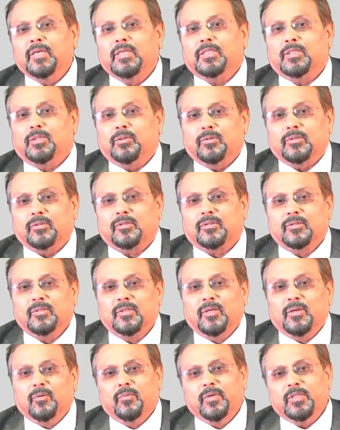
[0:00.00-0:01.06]
issues
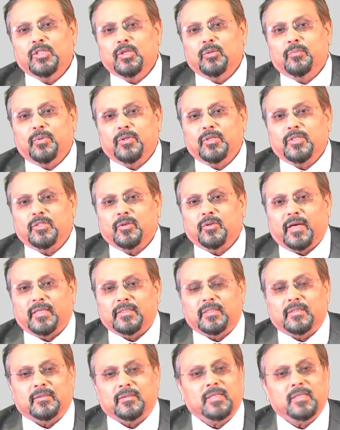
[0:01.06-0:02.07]
which you put it together.